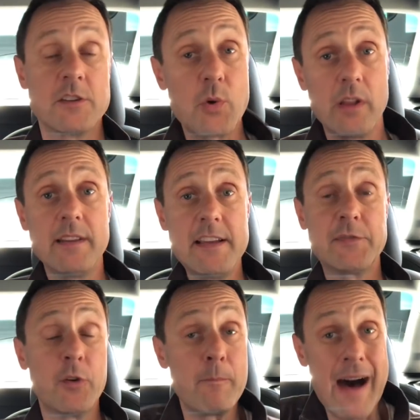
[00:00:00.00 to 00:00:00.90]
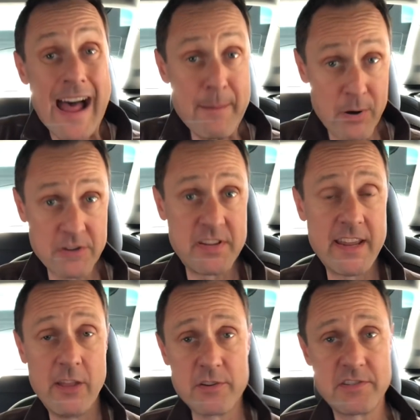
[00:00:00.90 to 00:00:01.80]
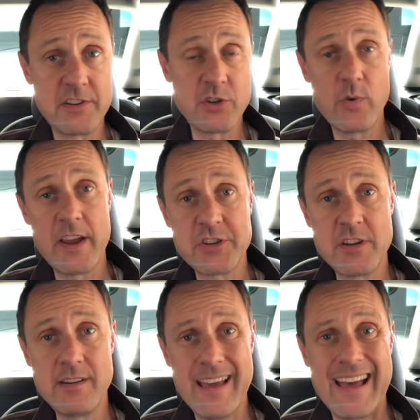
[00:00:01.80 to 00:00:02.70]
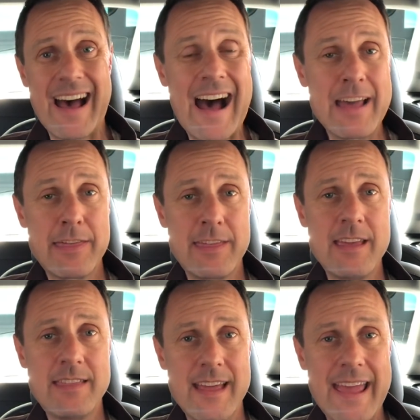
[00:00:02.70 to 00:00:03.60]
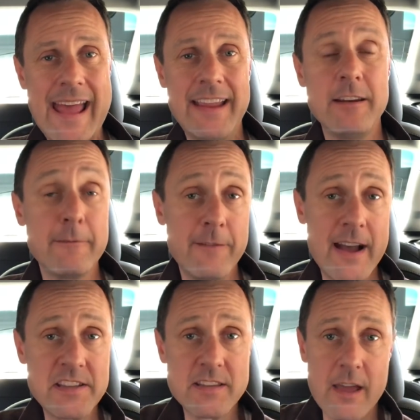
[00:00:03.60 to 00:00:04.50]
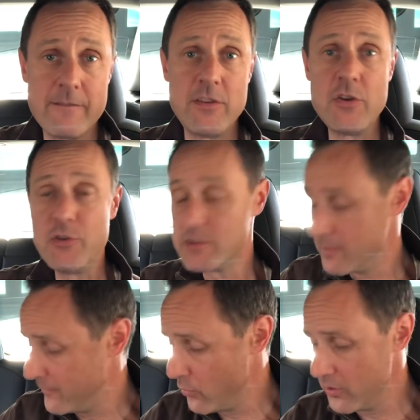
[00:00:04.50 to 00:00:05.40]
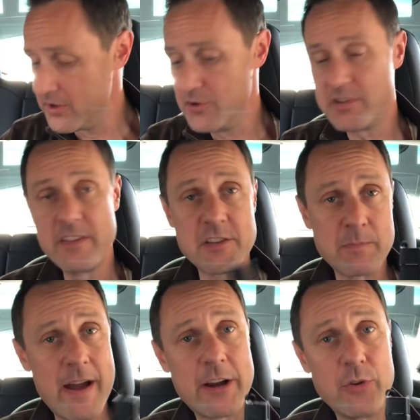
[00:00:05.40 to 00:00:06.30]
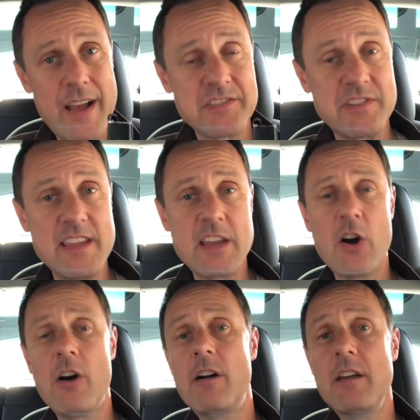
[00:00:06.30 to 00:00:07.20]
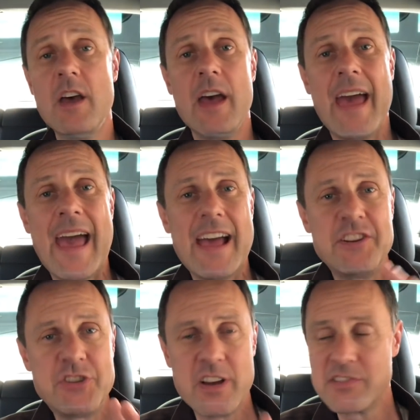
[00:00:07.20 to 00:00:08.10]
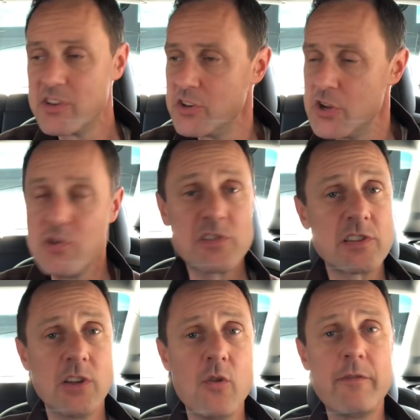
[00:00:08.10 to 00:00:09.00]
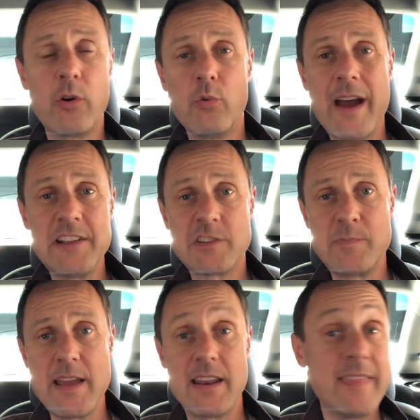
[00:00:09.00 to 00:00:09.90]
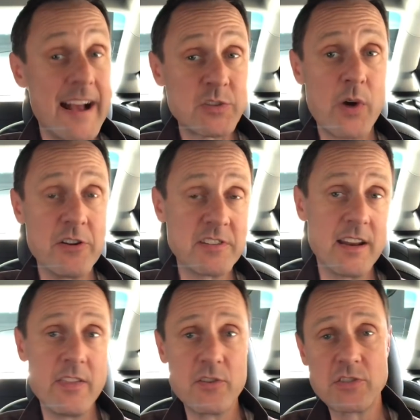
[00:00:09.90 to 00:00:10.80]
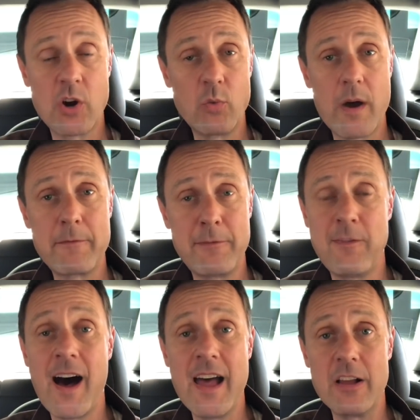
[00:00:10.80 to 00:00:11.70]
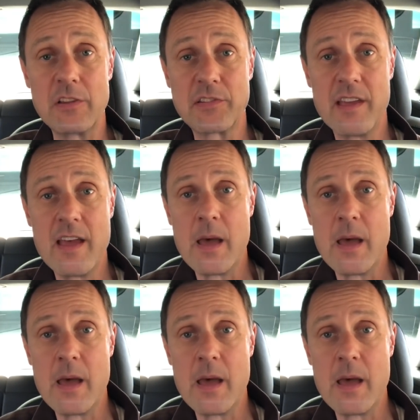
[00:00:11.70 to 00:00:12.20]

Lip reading: So at least for my particular situation, I think that any device that I've used before using this micro SD card had just too slow of a write speed, and that's why I was getting those corrupt files.